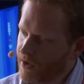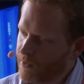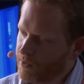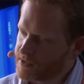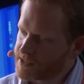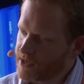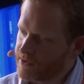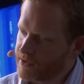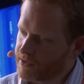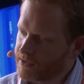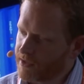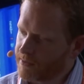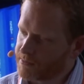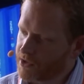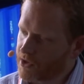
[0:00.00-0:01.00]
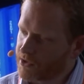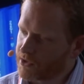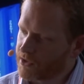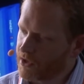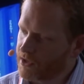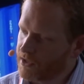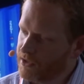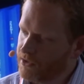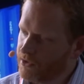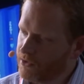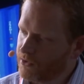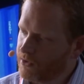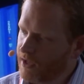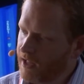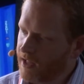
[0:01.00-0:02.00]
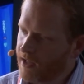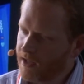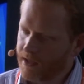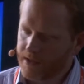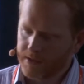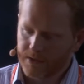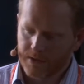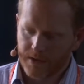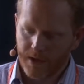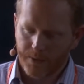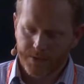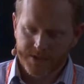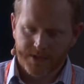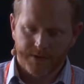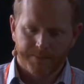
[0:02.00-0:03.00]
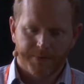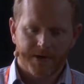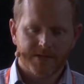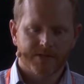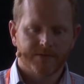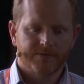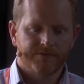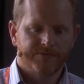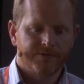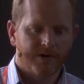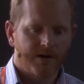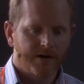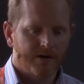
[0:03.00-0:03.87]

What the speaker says: I was out at DockerCon EU, and there was an impressive